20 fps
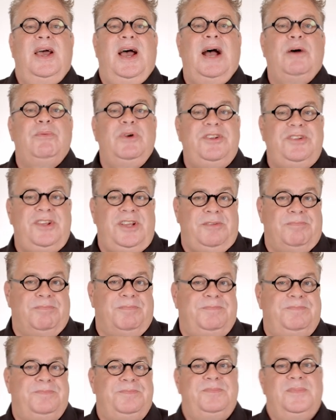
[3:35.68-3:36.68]
Our
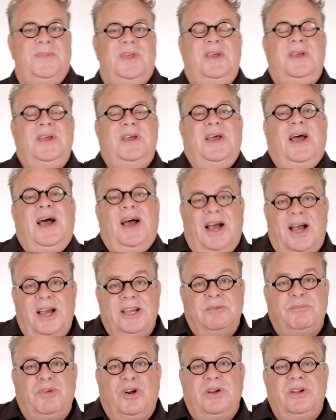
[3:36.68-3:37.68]
team. I
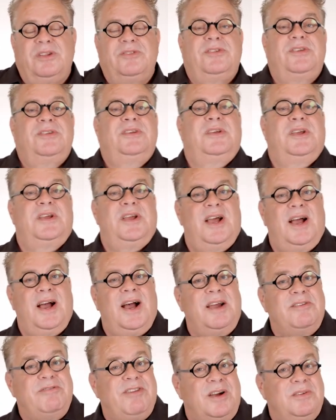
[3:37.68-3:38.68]
am Ronald.
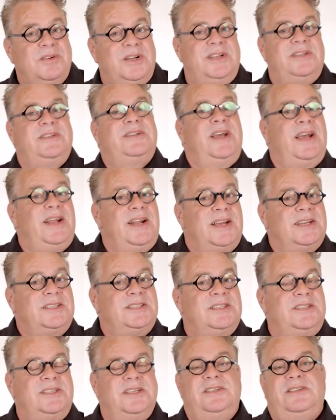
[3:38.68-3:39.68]
I founded and
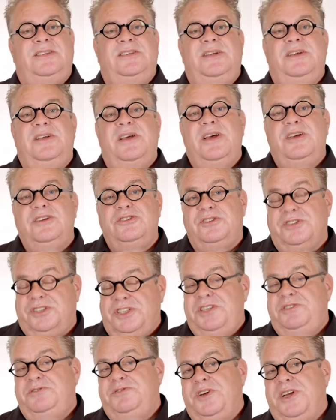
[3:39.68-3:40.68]
exited
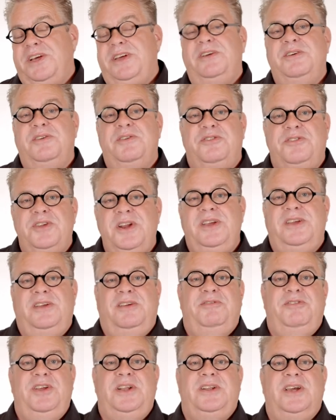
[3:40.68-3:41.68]
successfully three
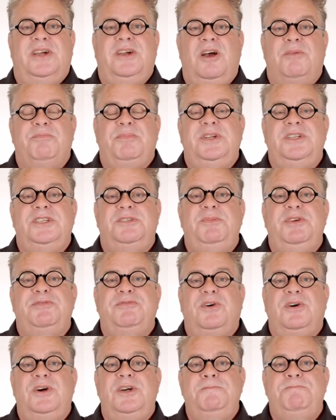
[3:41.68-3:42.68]
fintech companies
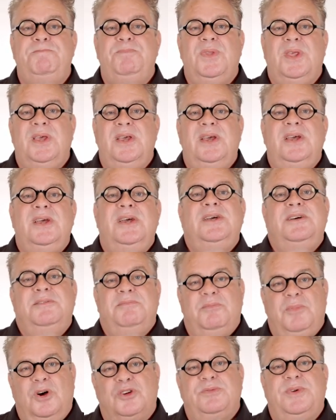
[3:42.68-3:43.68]
before.
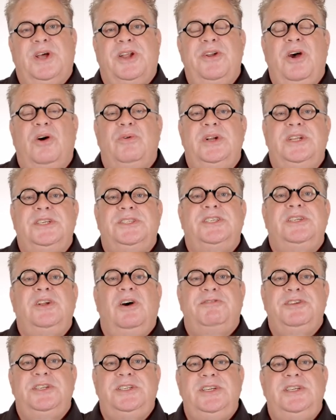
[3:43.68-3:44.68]
Most well known is
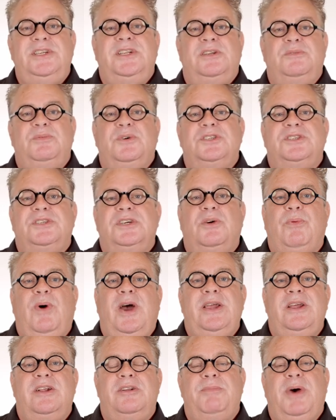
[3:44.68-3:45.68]
Innovity, that was
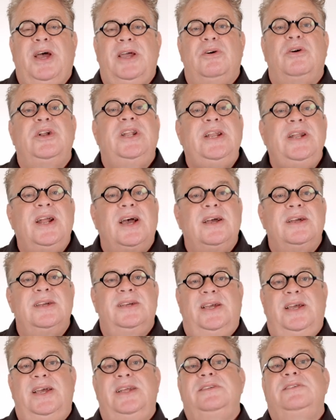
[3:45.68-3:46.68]
acquired by
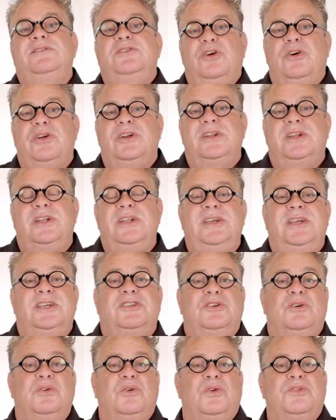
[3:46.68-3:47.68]
Ordina and currently
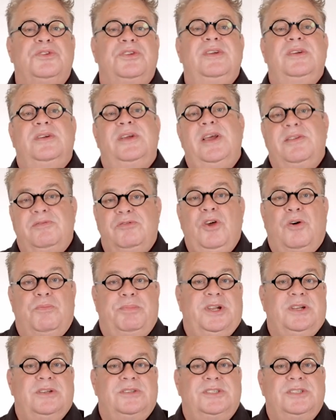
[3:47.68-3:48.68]
is called
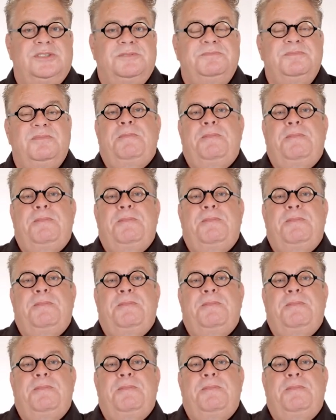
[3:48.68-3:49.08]
Topicus.